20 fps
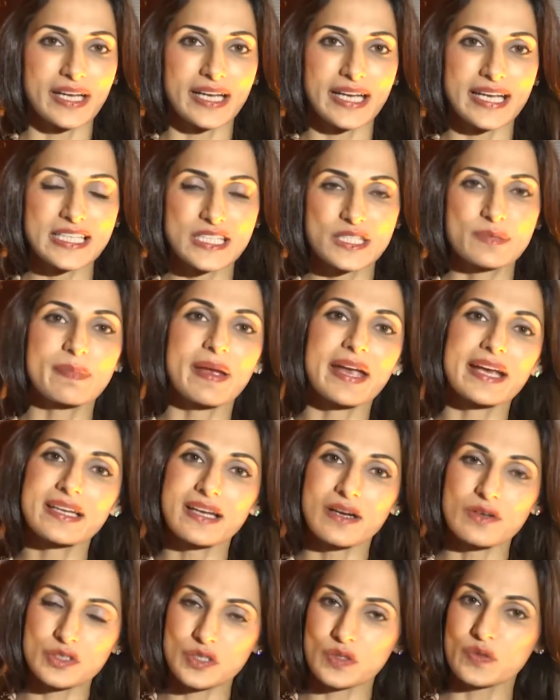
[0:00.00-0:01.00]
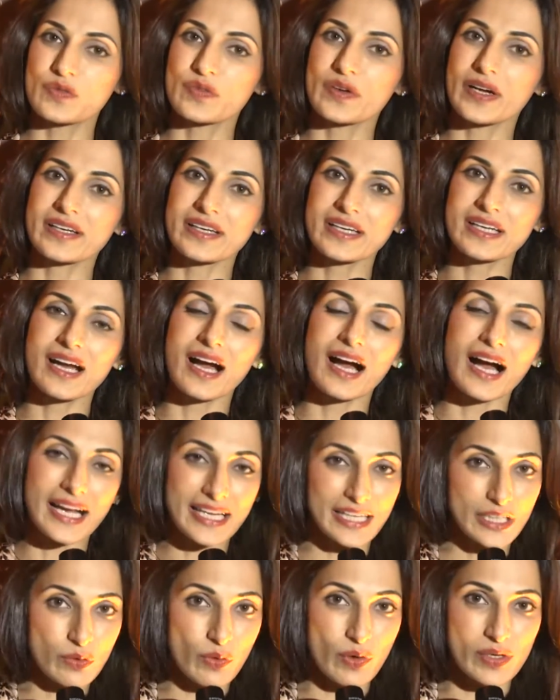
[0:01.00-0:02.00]
it's made out of very
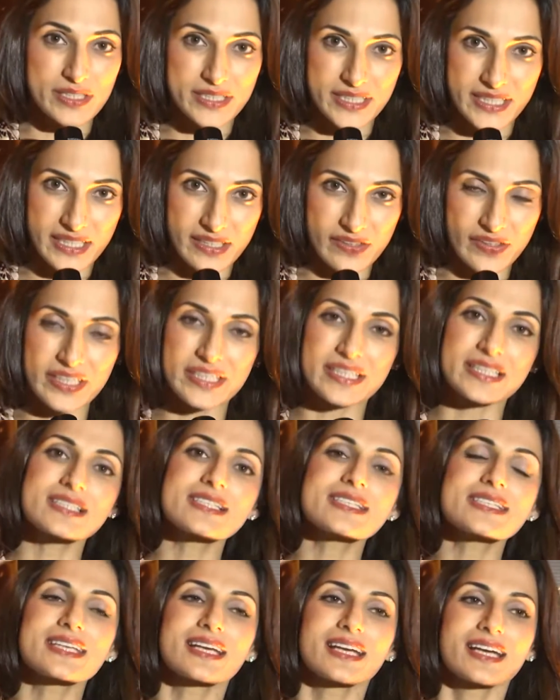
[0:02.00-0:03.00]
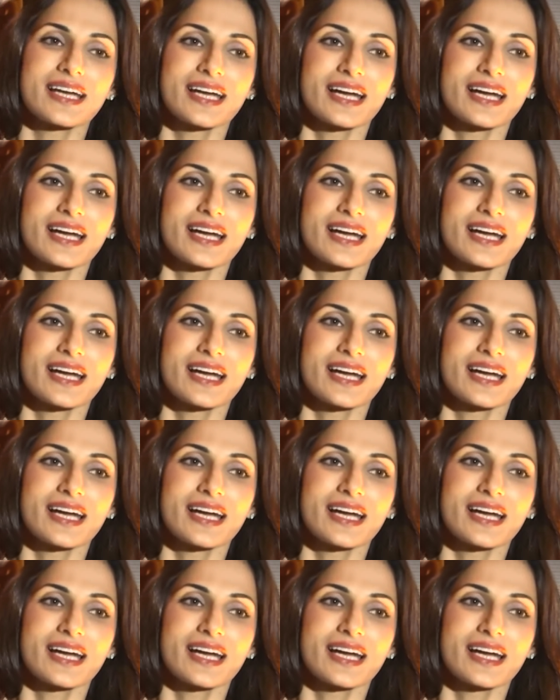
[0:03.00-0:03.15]
high quality ingredients.